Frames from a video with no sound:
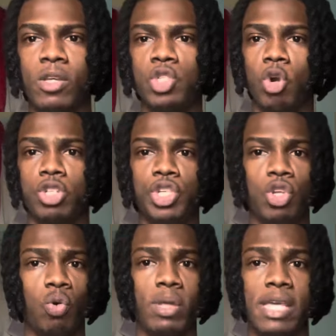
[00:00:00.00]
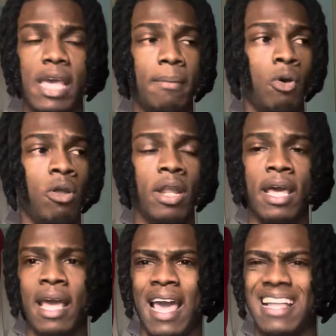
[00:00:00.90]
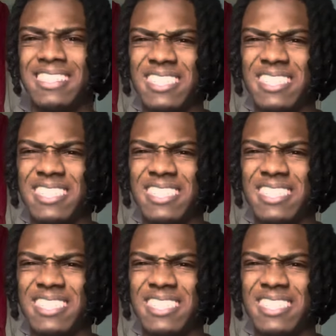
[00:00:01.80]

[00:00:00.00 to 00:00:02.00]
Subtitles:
Jorginho when he came on and